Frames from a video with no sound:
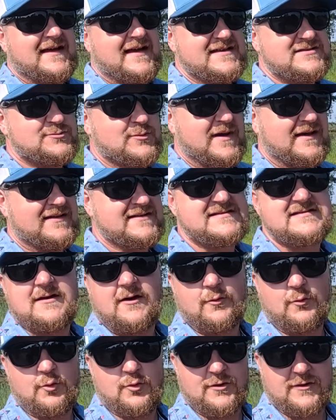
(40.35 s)
as well as
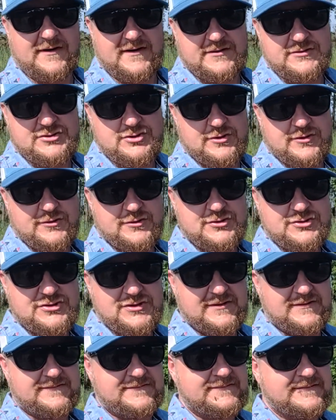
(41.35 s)
saltwater
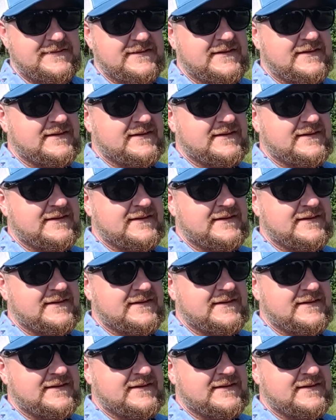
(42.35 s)
intrusion